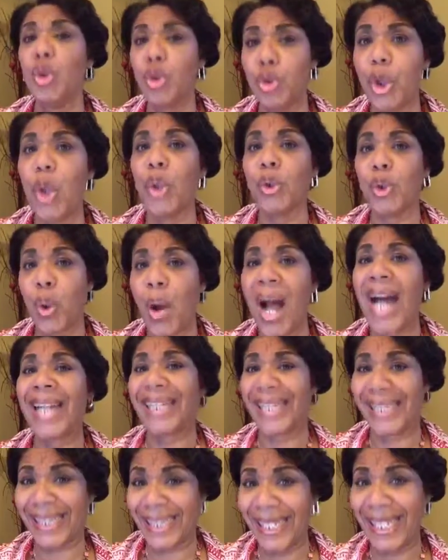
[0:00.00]
who don't know how
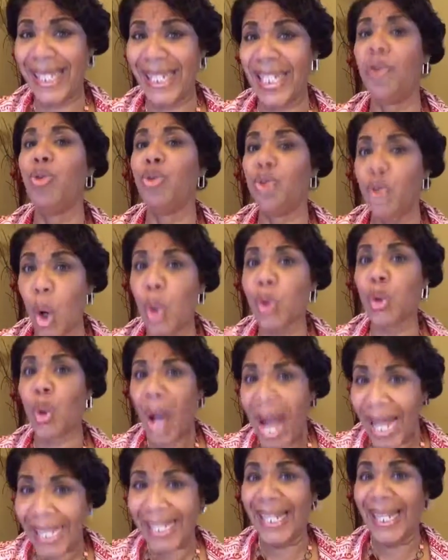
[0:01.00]
to think, who don't
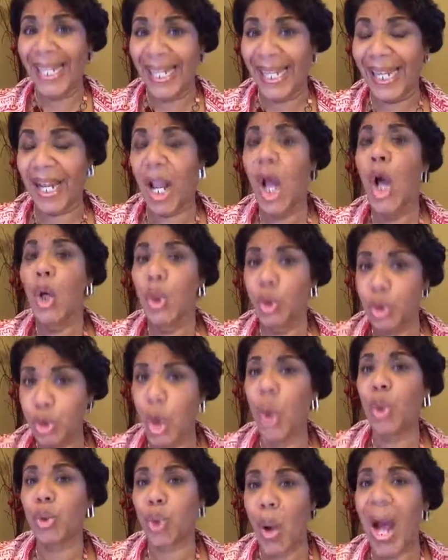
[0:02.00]
know how to ink, who
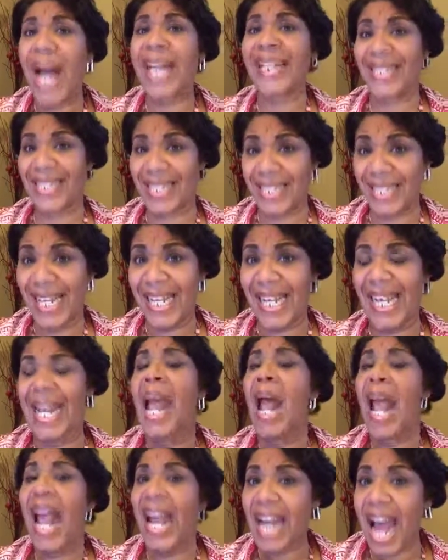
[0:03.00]
don't know how to sling
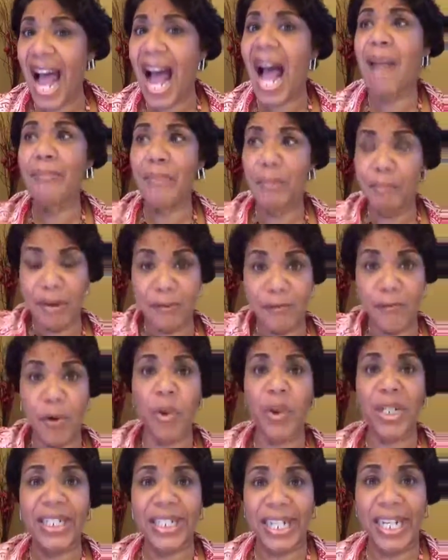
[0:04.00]
it. And I'm
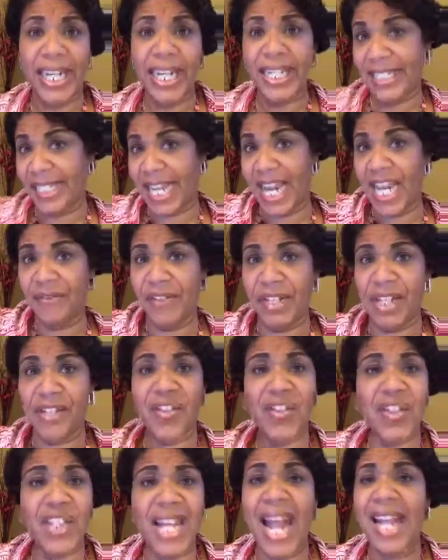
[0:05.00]
before a king. David
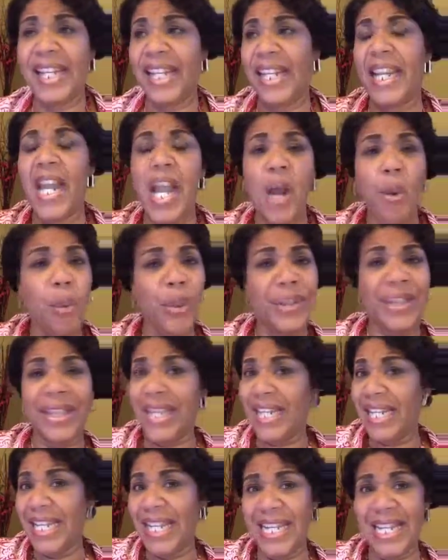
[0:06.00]
is standing with
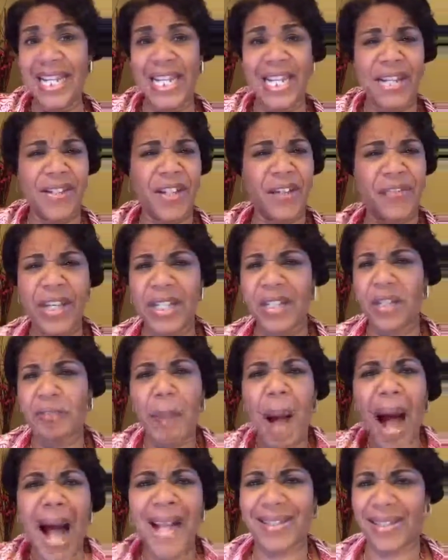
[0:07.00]
the needs of his
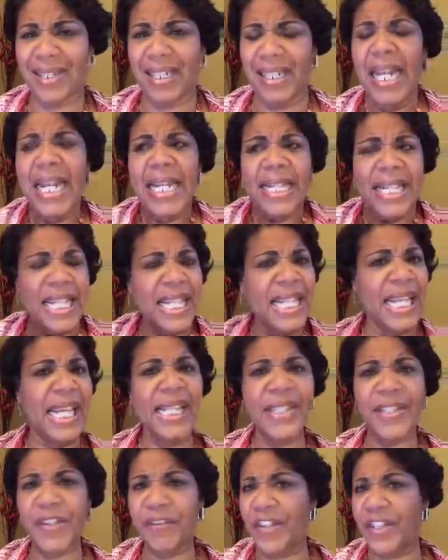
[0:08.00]
posse, the
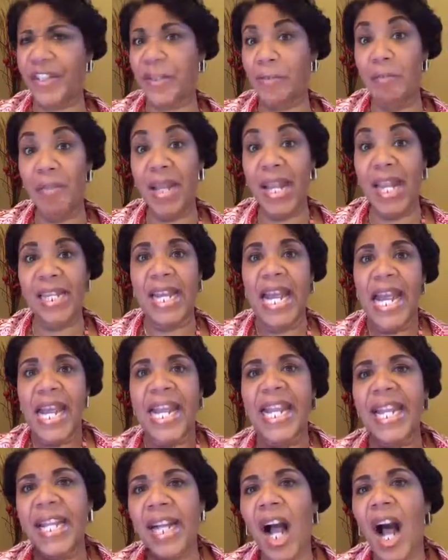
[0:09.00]
needs of his men.
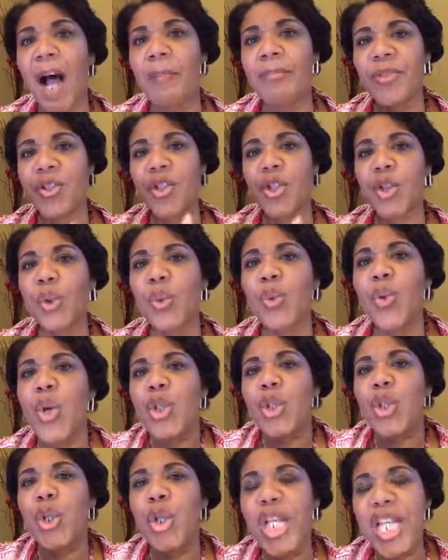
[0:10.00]
He comes to
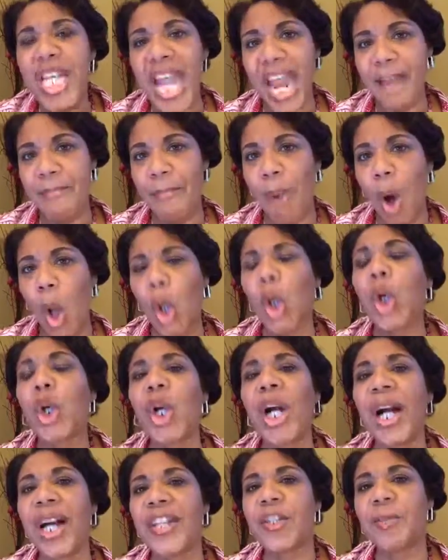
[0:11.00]
Nabal,
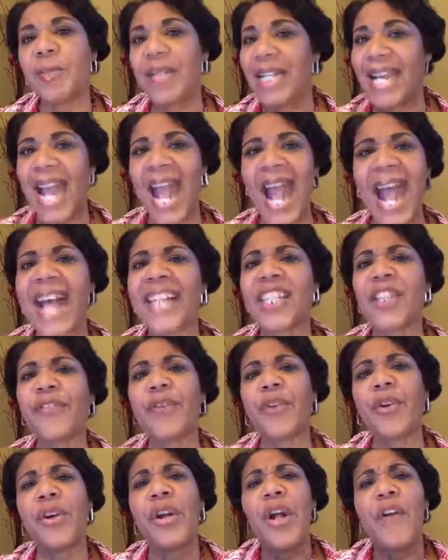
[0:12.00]
her husband, and asks
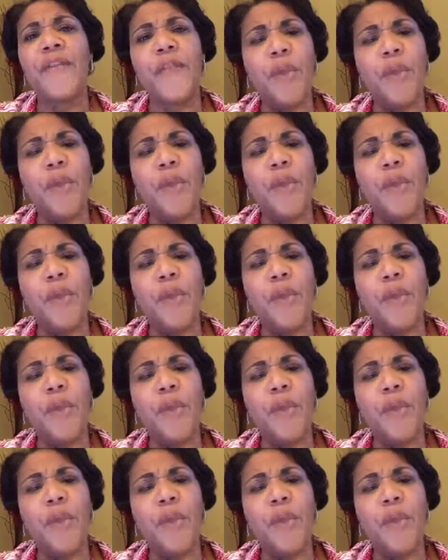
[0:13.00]
for